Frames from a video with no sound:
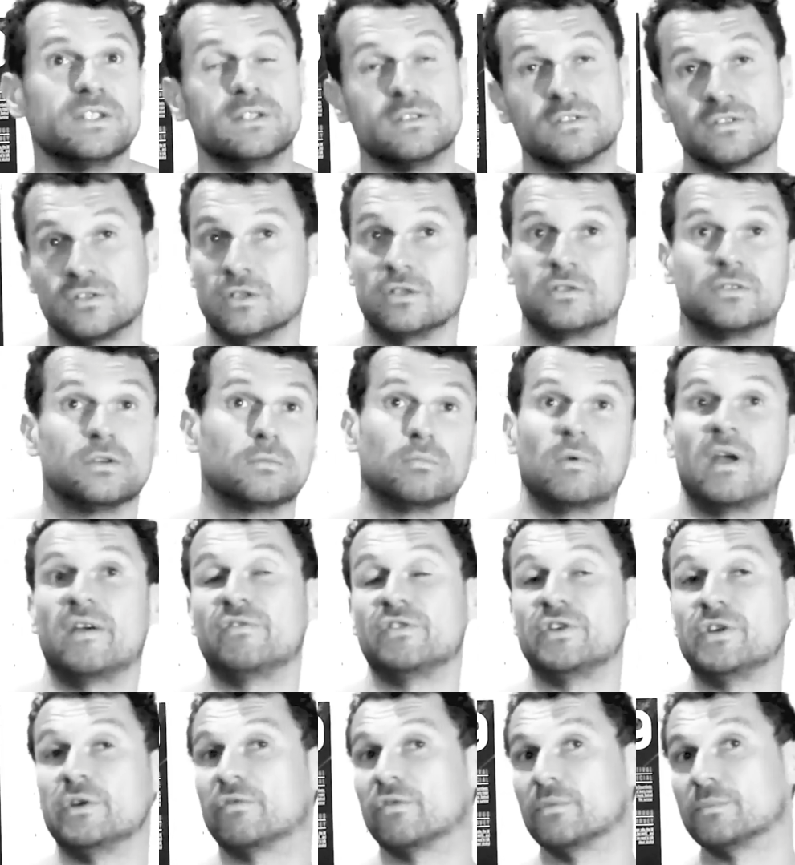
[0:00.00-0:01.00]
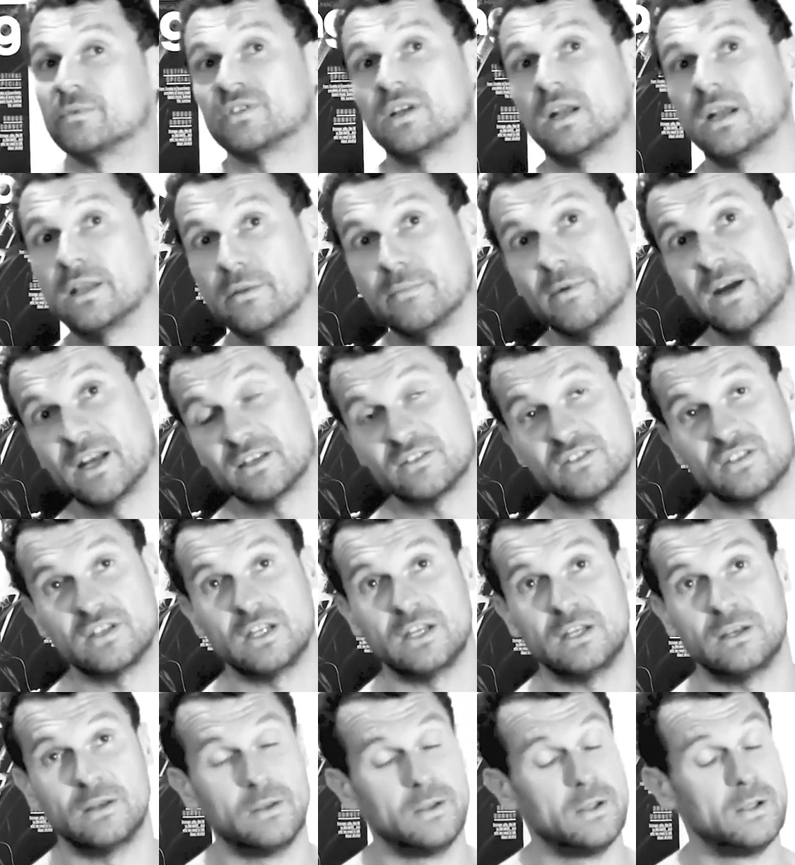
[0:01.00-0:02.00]
So you took revenue from selling the
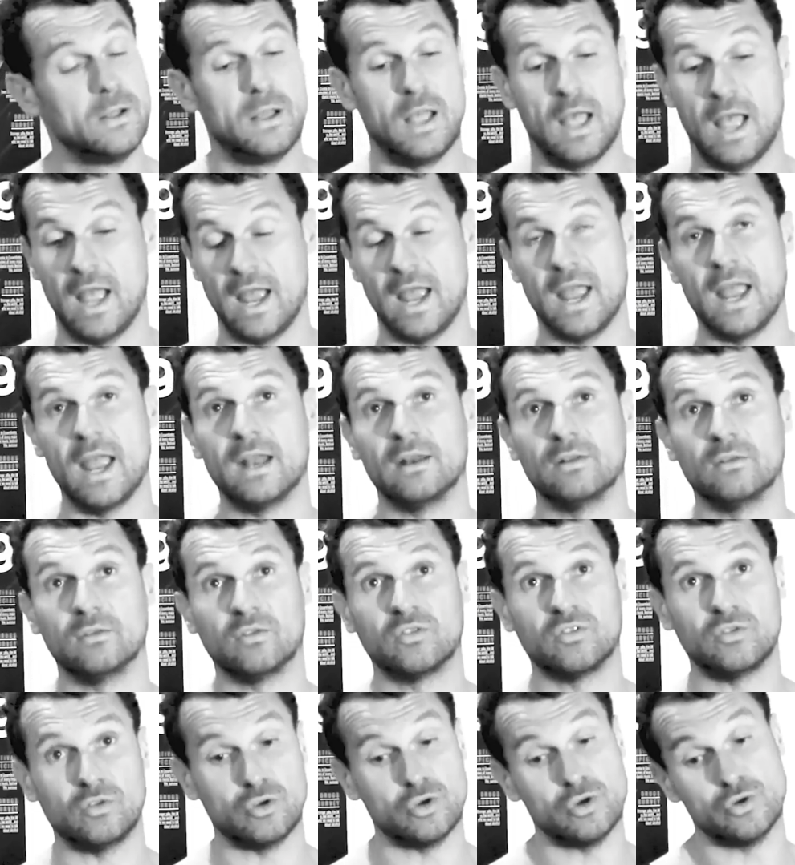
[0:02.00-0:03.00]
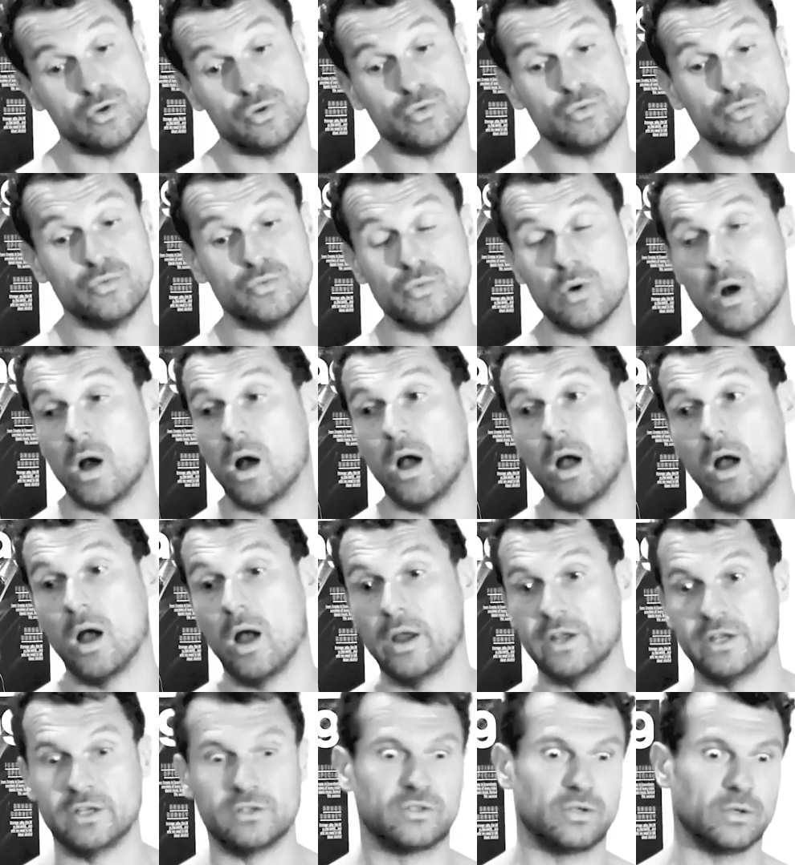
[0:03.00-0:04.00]
magazine, and you
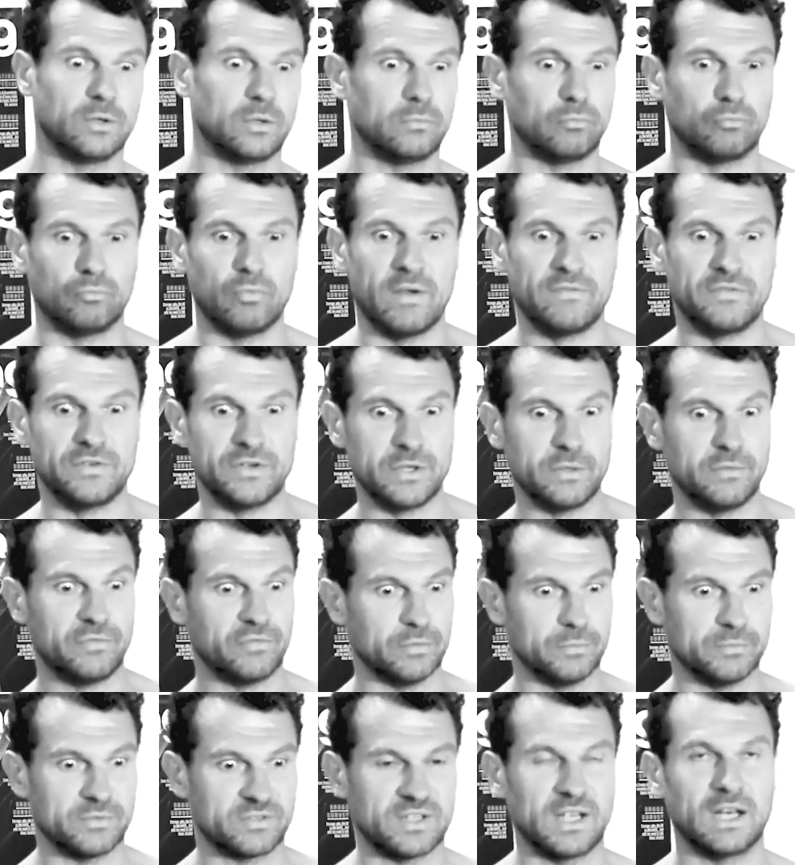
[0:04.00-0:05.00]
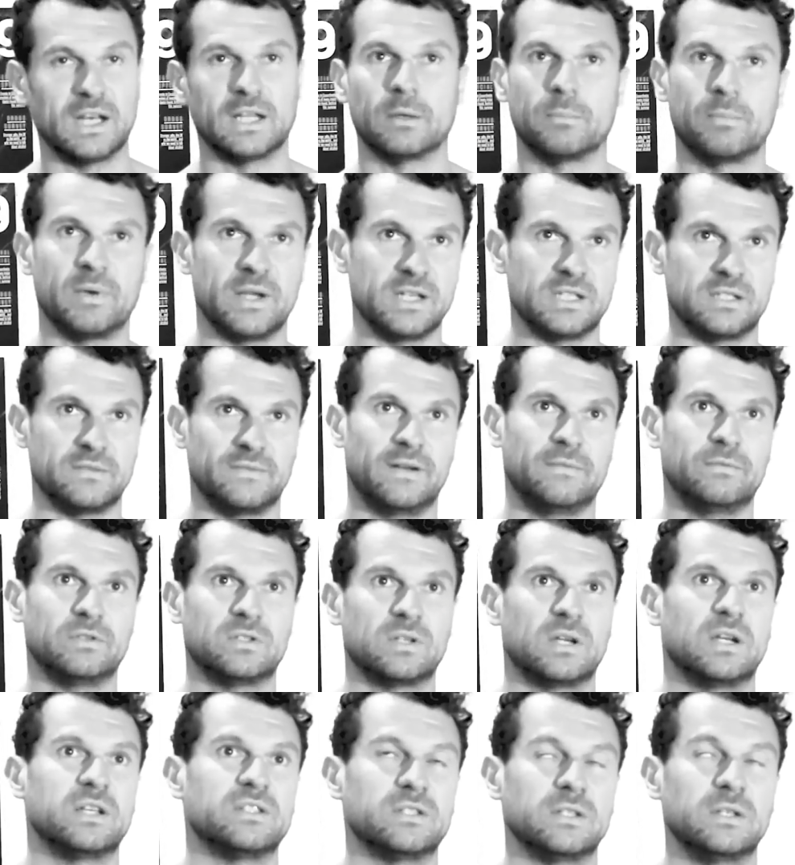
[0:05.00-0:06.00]
took revenue from selling a page of
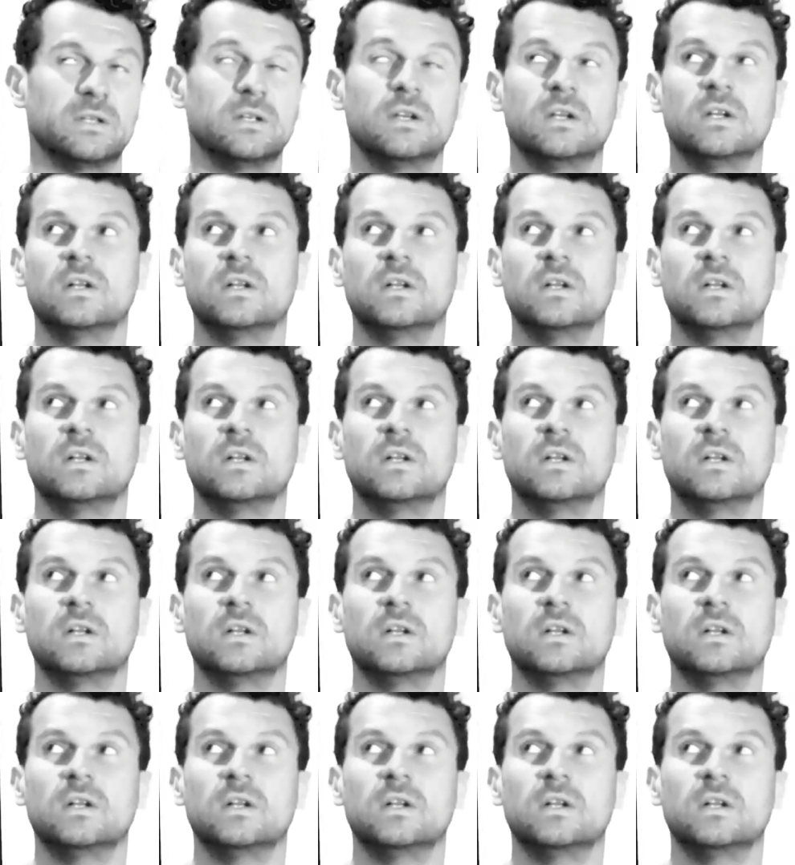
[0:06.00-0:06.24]
advertising.